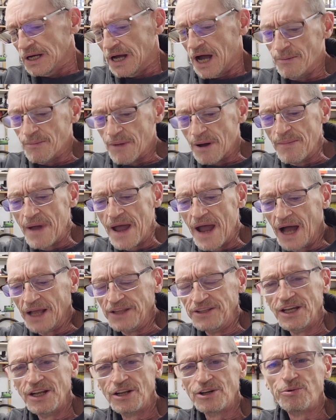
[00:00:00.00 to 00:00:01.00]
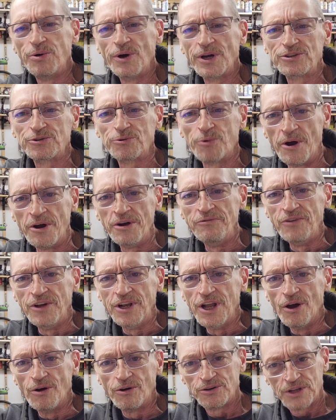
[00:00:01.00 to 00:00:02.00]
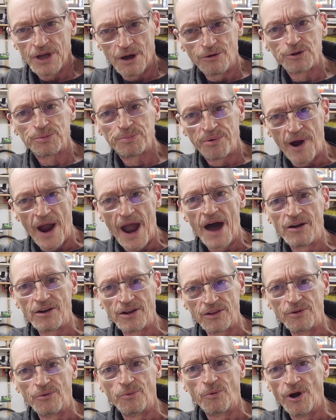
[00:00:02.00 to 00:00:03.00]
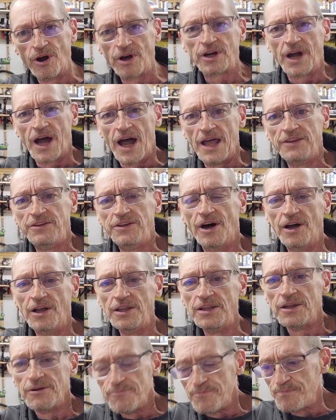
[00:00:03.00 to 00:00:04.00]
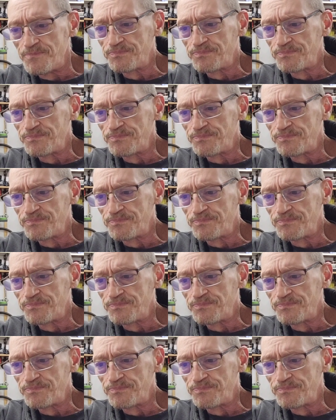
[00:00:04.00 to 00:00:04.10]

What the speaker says: I did a quick squaring video because I was proud of the work I had done.